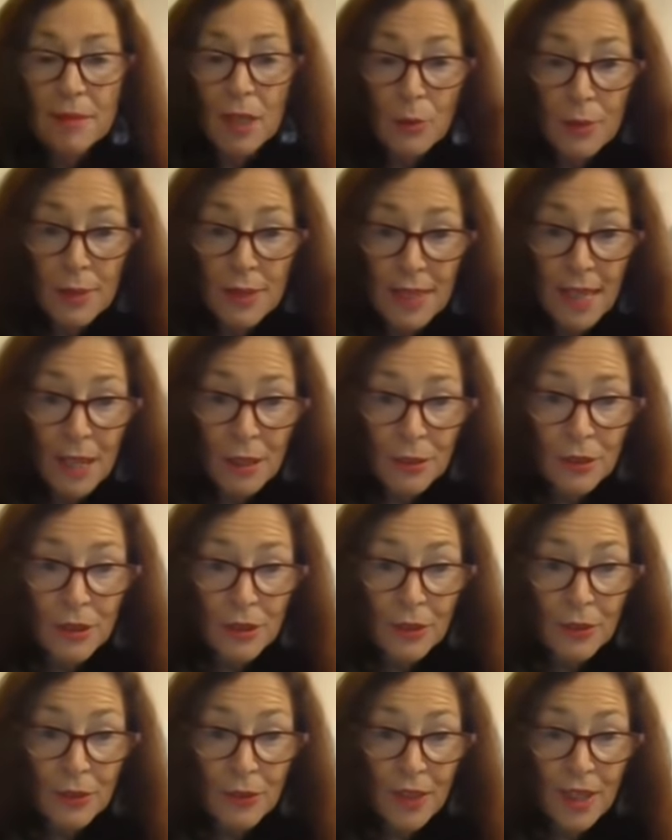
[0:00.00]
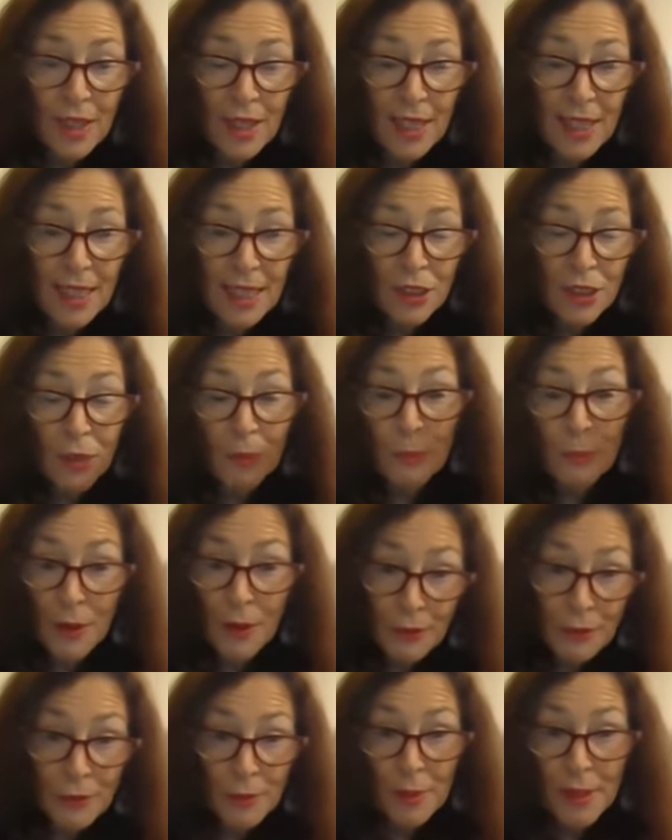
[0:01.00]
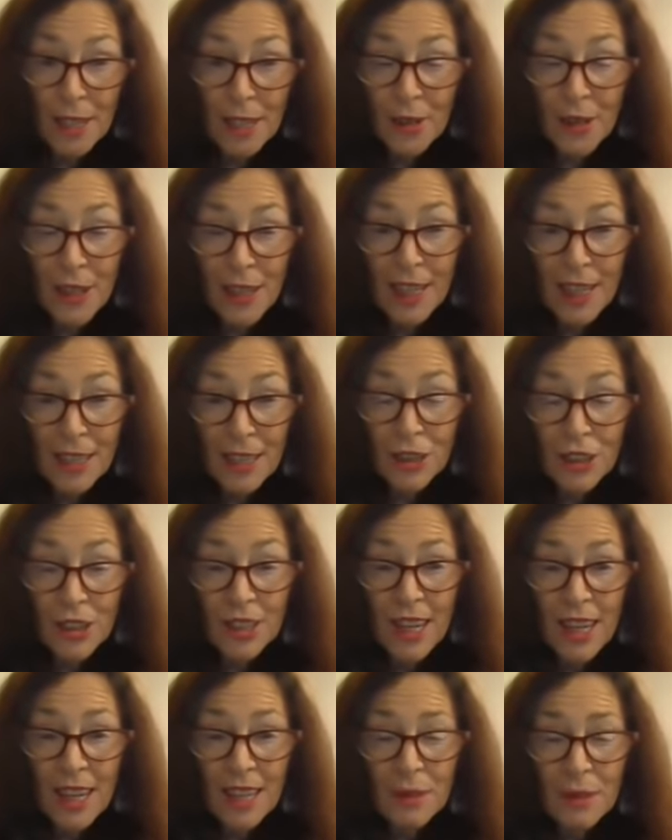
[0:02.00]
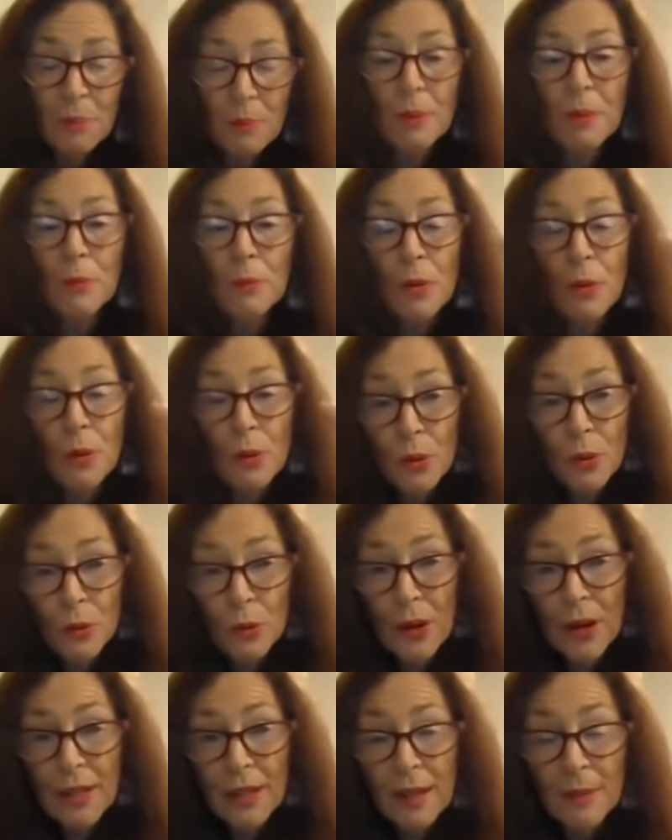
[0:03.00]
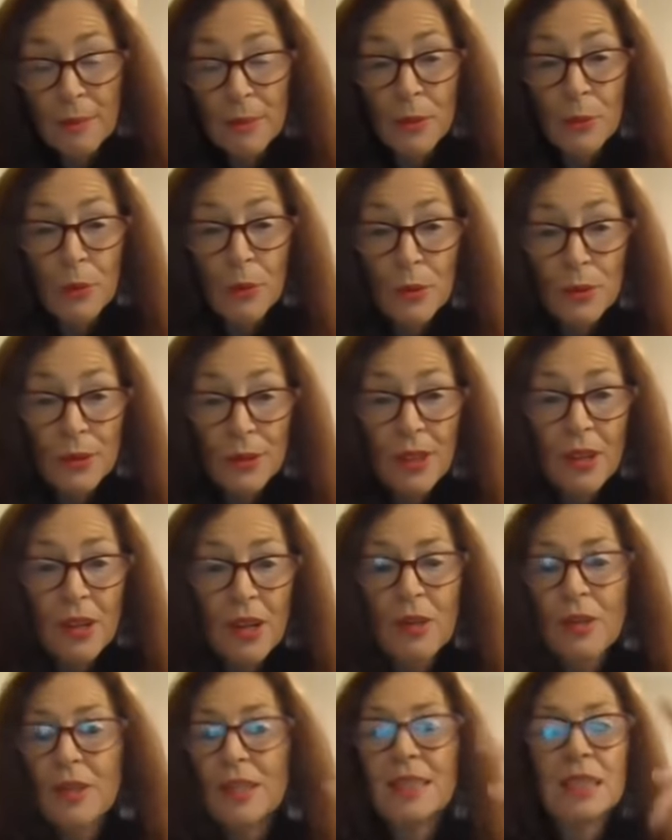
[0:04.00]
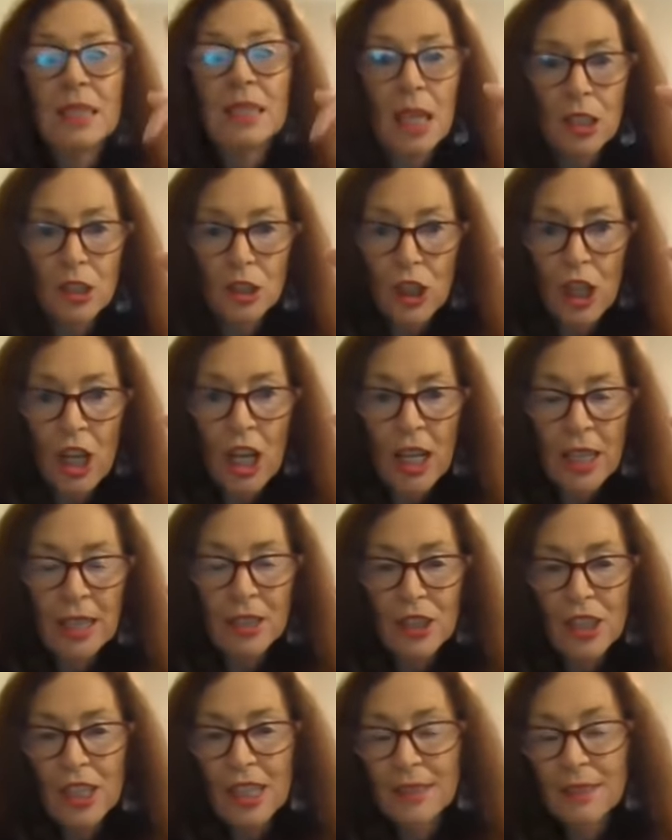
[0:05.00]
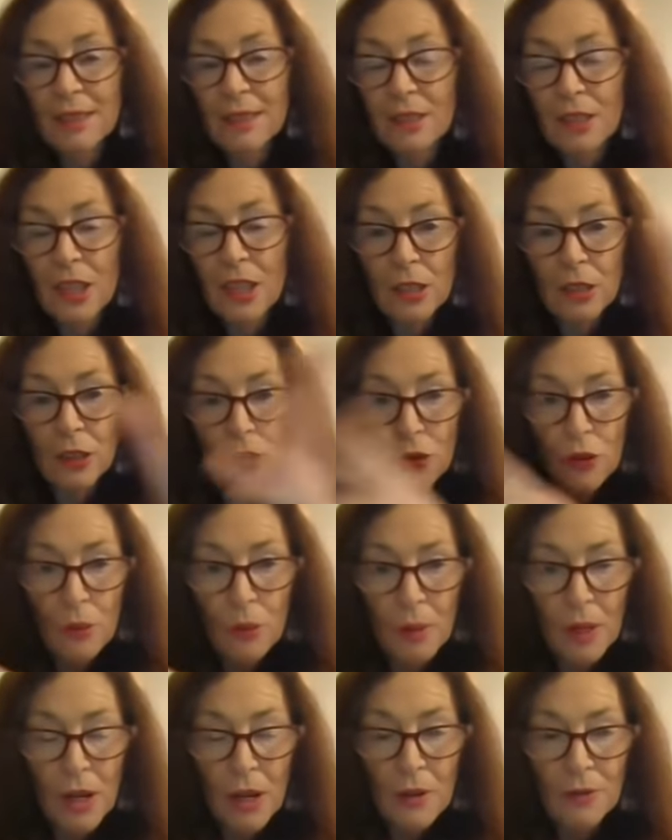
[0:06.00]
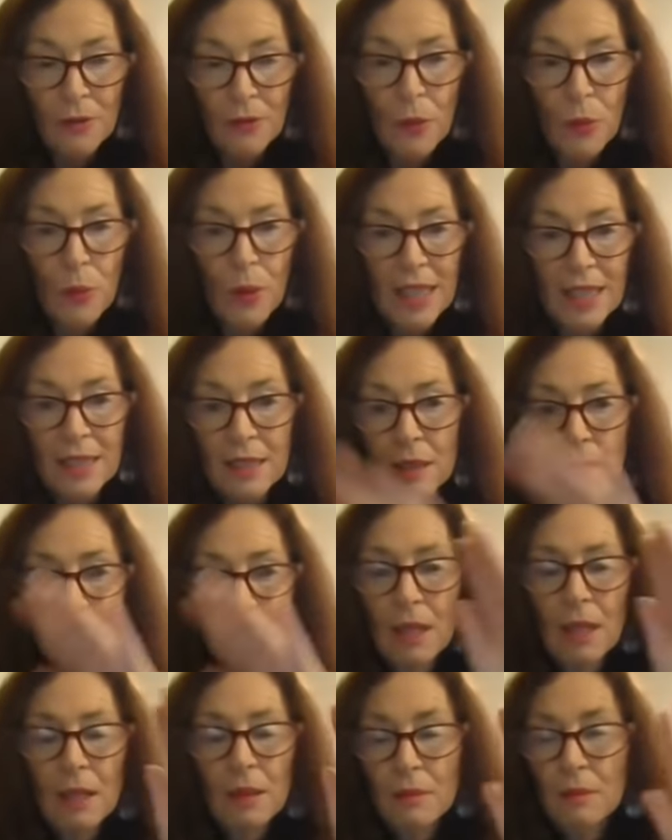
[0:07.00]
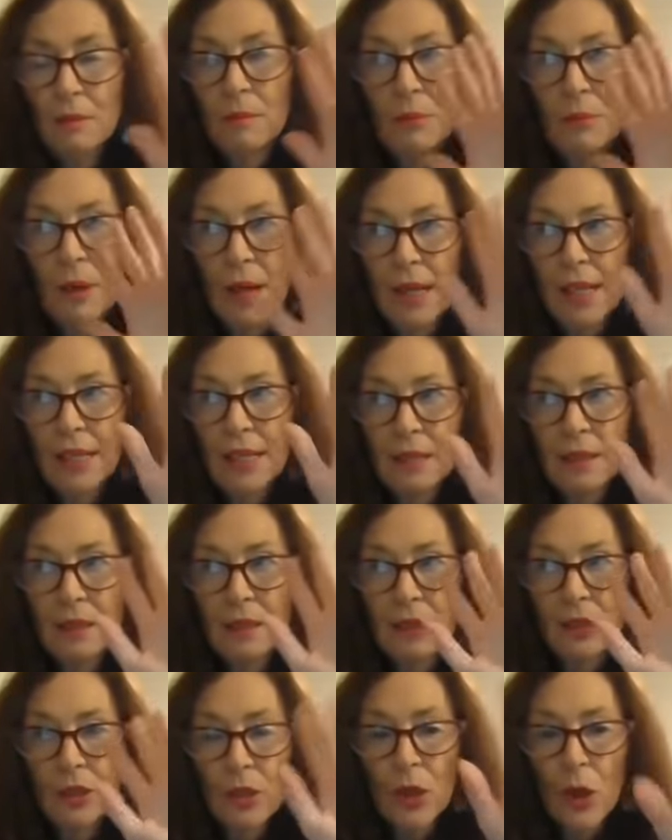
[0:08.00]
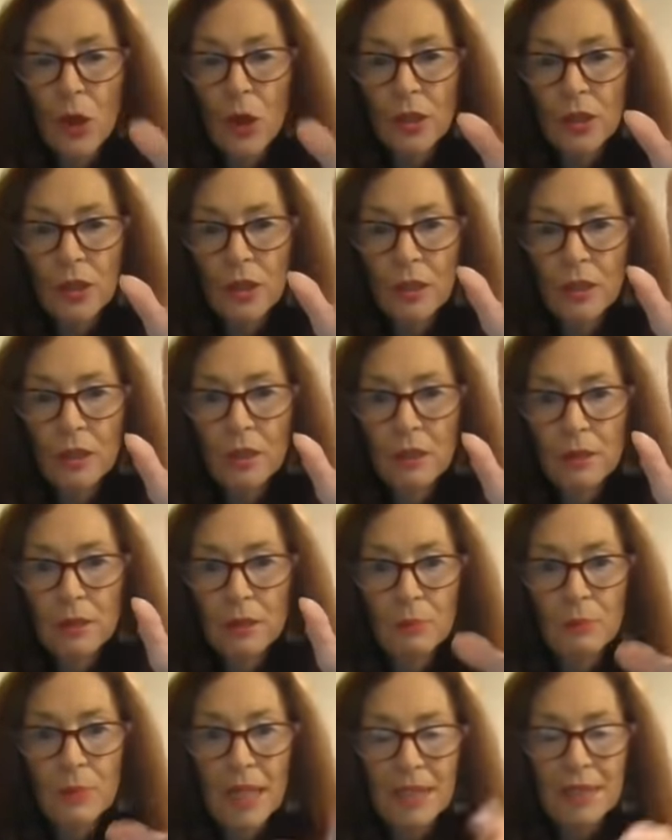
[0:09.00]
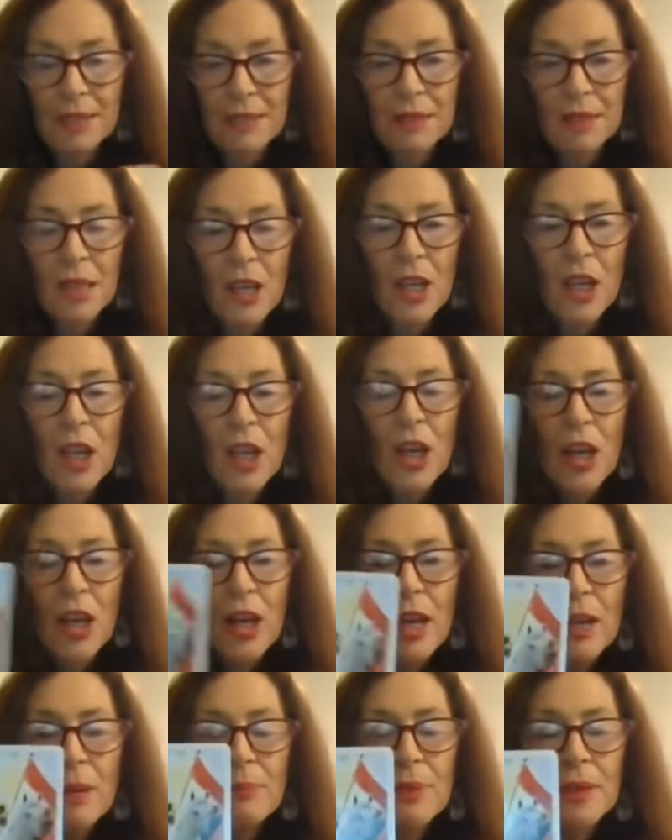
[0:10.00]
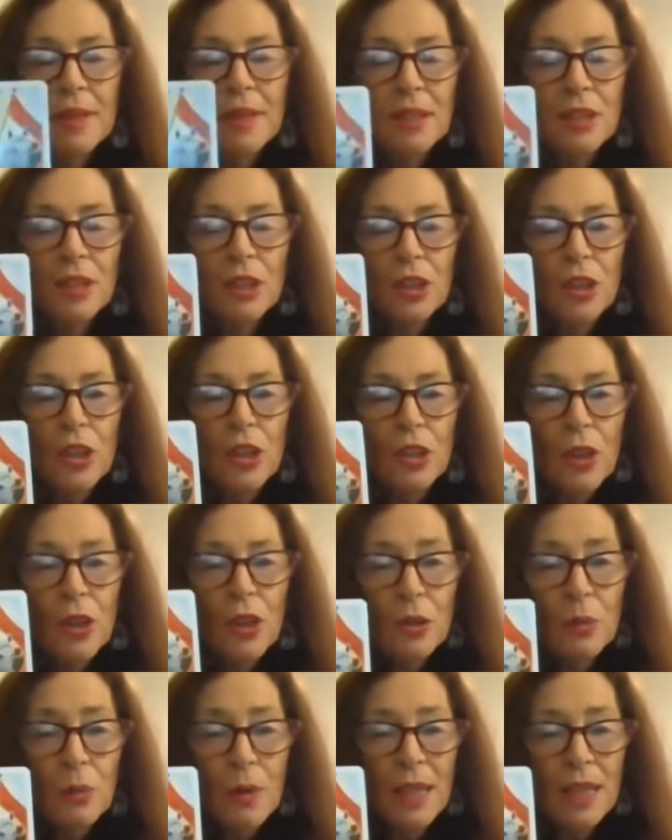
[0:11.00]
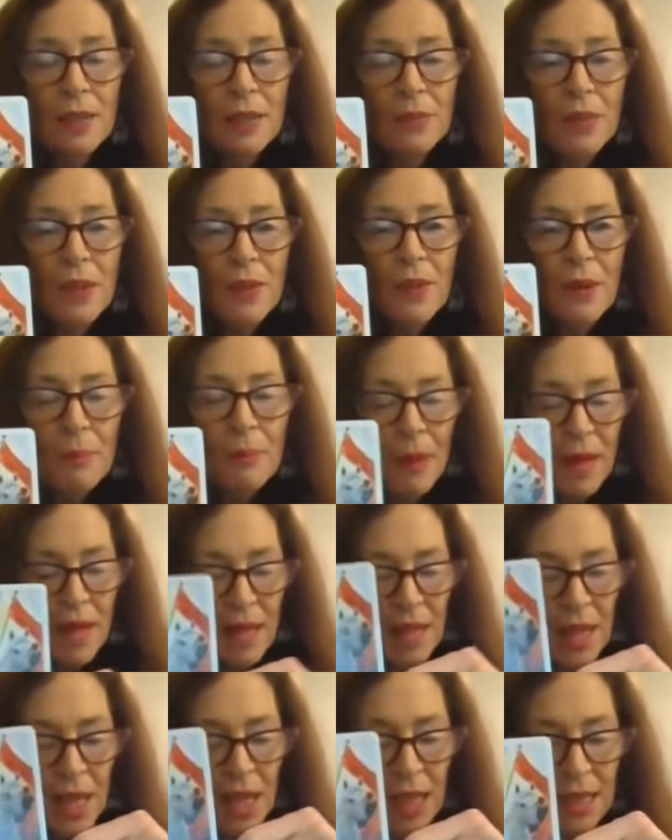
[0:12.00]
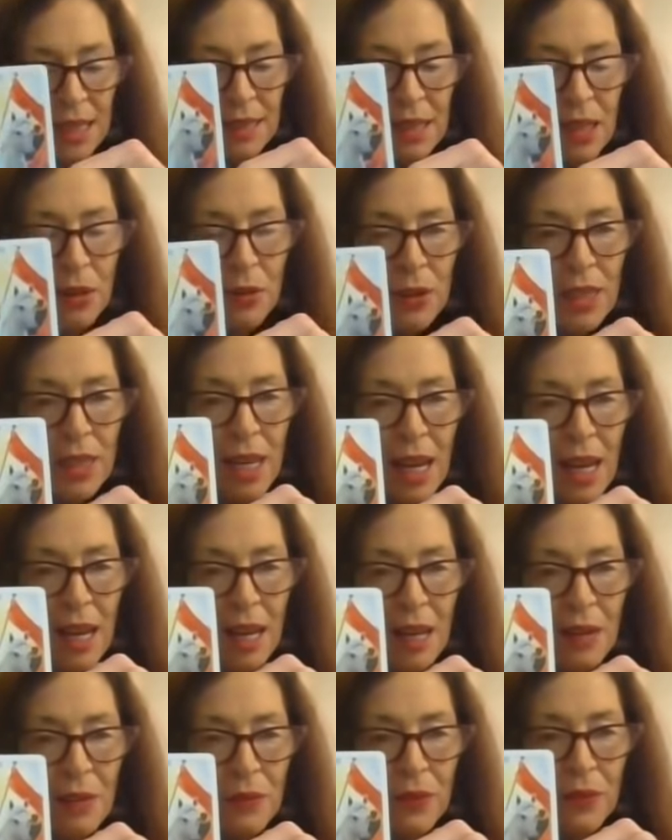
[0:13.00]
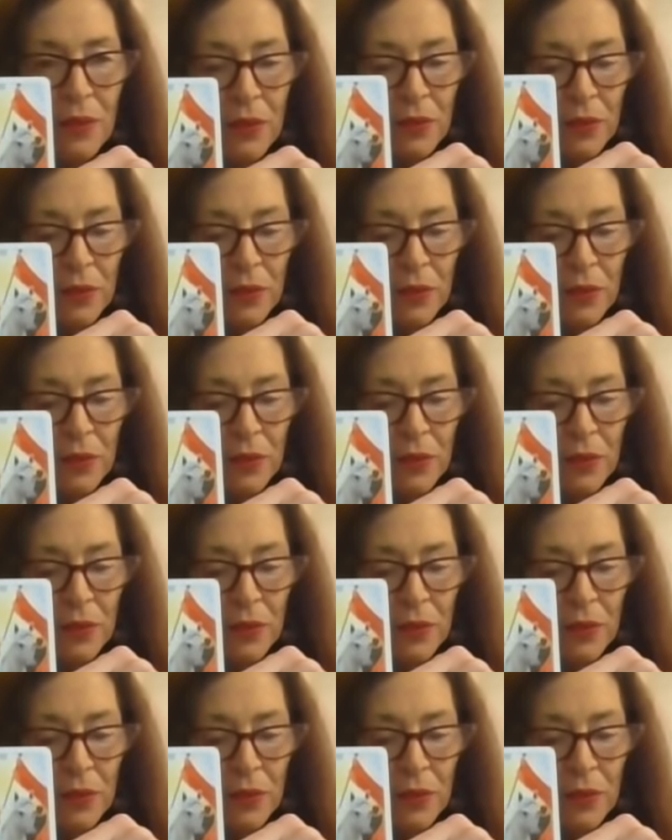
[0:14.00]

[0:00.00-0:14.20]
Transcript: a result of the election, preferably on election night, but we're all grown ups and we also know there's such a high chance it's going to dribble on for weeks. Praise not months. But the third week of November, he's going to have